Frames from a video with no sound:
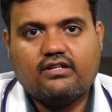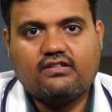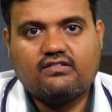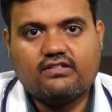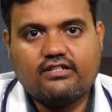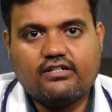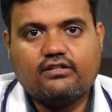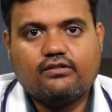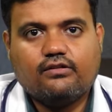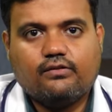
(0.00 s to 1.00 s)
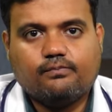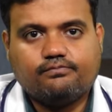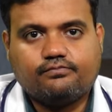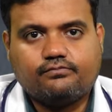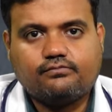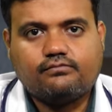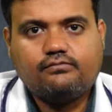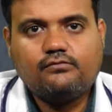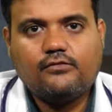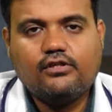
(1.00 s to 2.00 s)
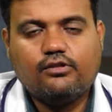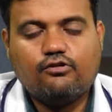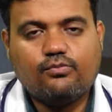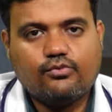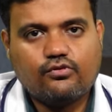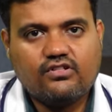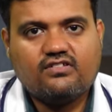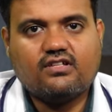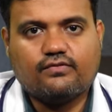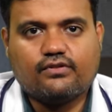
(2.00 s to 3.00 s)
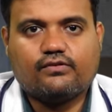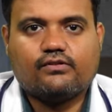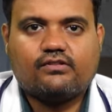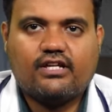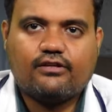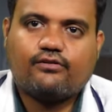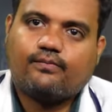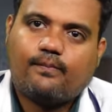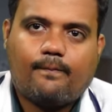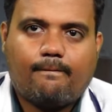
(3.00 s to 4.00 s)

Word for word: is needed to improve this survival thank you